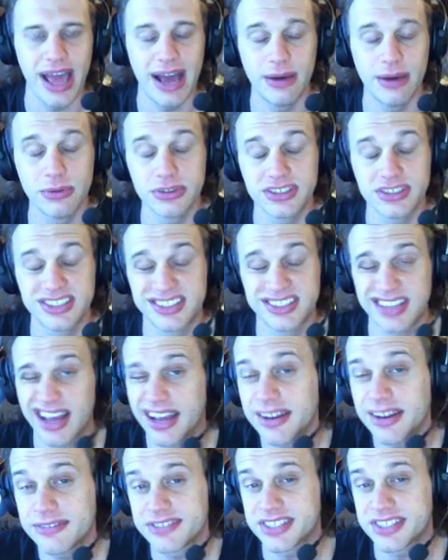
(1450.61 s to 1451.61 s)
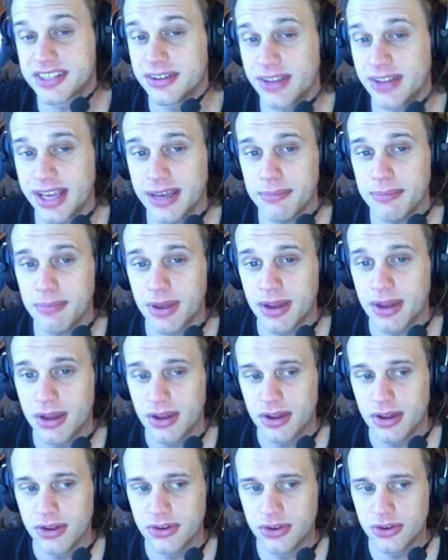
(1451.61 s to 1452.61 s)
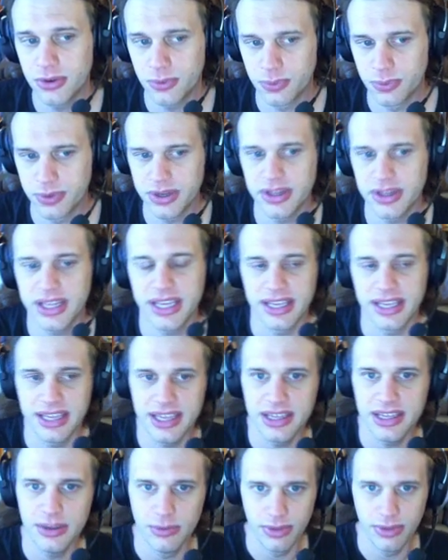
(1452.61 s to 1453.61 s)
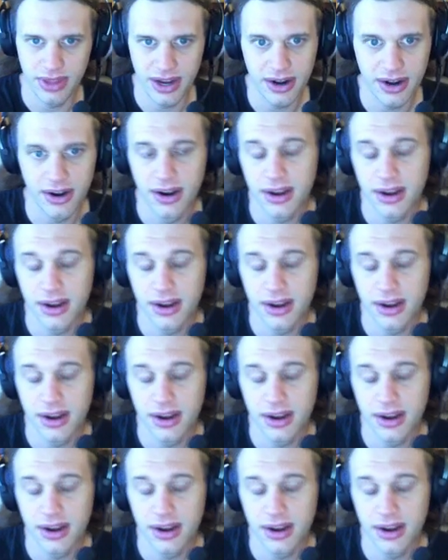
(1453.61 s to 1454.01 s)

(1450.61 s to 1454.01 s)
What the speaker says: outside of skill amp to really get you there.